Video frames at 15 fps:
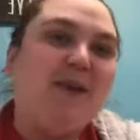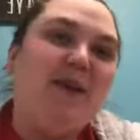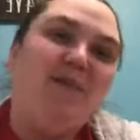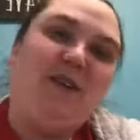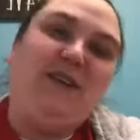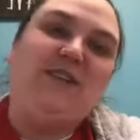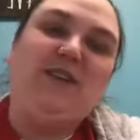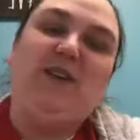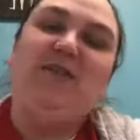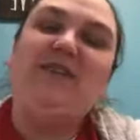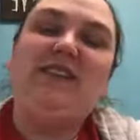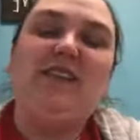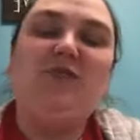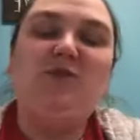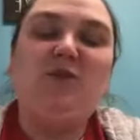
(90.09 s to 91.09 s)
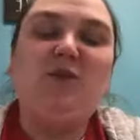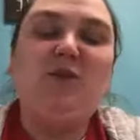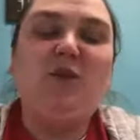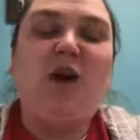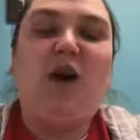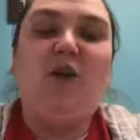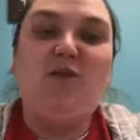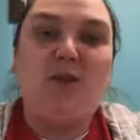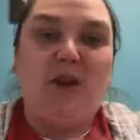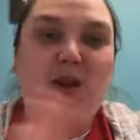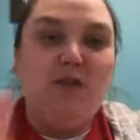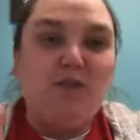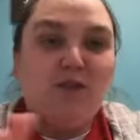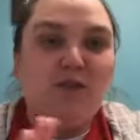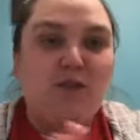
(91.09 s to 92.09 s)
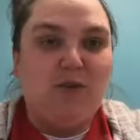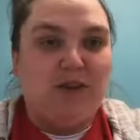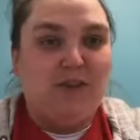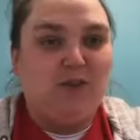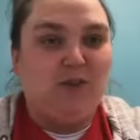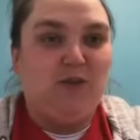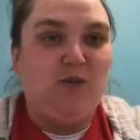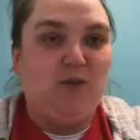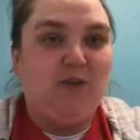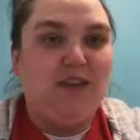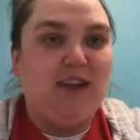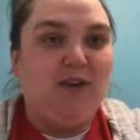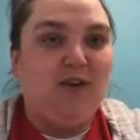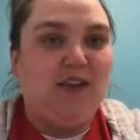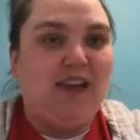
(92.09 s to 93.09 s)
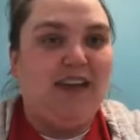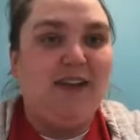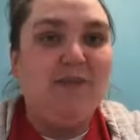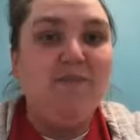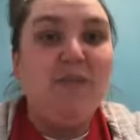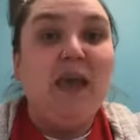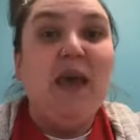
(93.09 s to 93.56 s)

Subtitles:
and we serve Central all the way over to Western North Carolina.